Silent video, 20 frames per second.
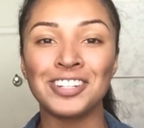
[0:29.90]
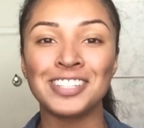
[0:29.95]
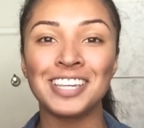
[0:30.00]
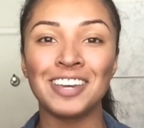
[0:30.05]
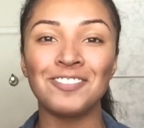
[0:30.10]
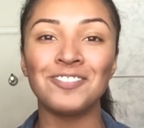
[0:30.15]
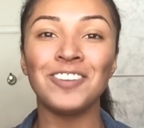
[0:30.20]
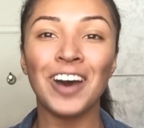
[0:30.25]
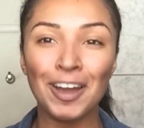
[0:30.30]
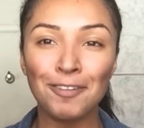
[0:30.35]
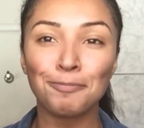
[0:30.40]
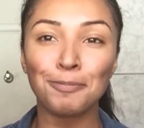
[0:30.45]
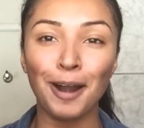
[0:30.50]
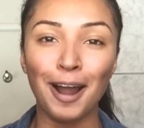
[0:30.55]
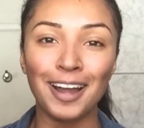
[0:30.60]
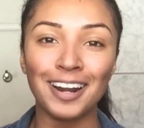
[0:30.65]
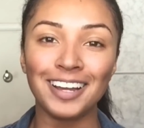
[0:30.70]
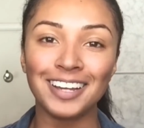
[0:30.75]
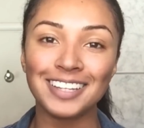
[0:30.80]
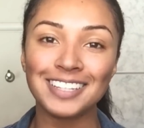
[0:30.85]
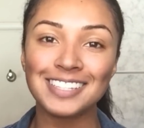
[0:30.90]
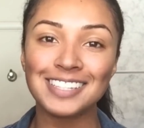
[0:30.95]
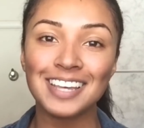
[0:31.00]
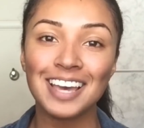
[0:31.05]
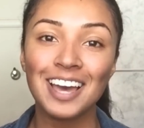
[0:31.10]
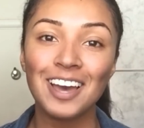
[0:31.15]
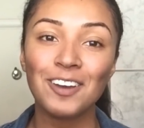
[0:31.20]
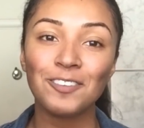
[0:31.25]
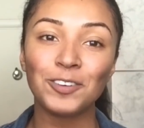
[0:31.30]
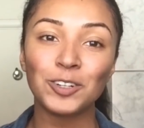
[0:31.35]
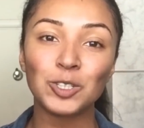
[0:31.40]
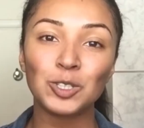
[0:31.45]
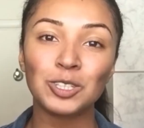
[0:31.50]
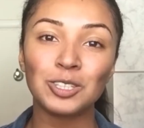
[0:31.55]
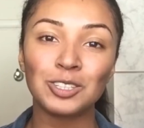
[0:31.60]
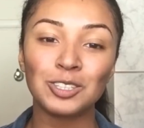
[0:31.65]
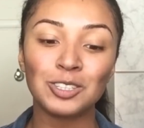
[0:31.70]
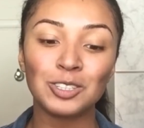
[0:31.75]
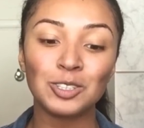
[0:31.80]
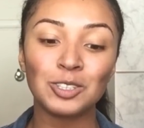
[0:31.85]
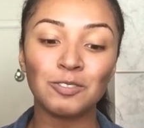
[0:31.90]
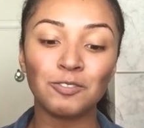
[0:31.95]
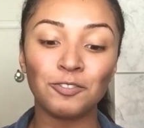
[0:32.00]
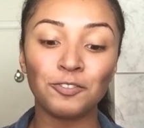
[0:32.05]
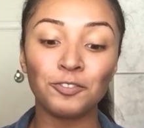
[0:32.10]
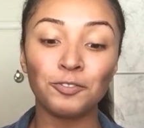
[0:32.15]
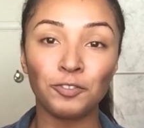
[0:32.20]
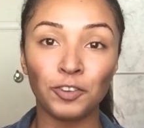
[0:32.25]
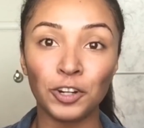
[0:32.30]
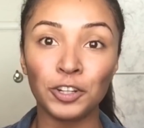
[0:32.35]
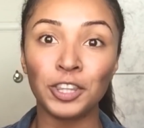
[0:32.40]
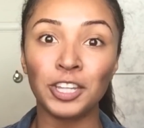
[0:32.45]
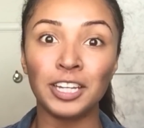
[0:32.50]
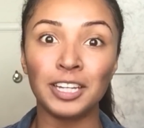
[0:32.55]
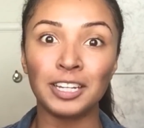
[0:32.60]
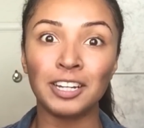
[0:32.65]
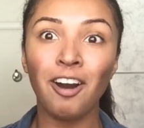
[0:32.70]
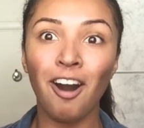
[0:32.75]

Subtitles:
get 5 products for the